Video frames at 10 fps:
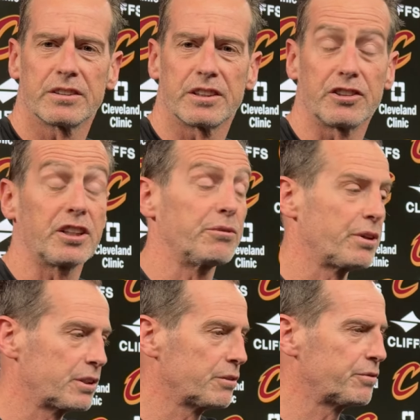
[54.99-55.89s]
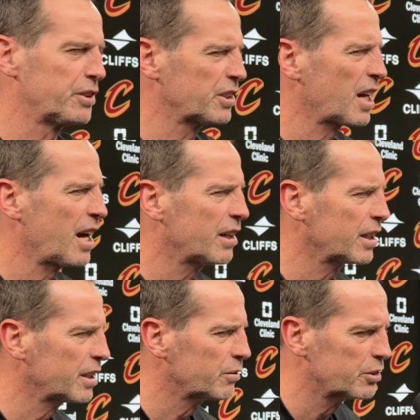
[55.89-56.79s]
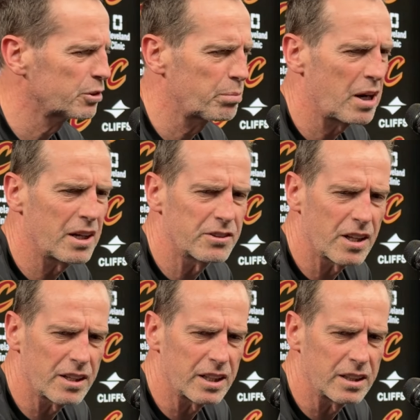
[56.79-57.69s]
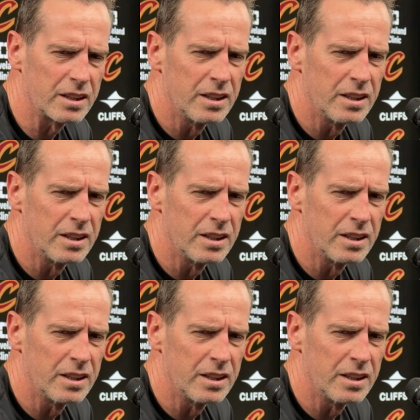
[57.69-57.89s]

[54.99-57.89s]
Their defensive physicality. I was surprised how they